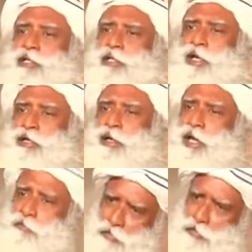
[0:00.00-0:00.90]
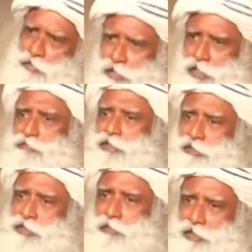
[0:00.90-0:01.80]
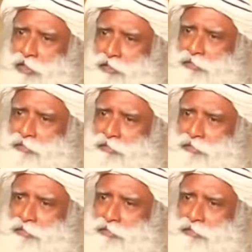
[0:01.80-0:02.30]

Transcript: like that, I would also convert to something.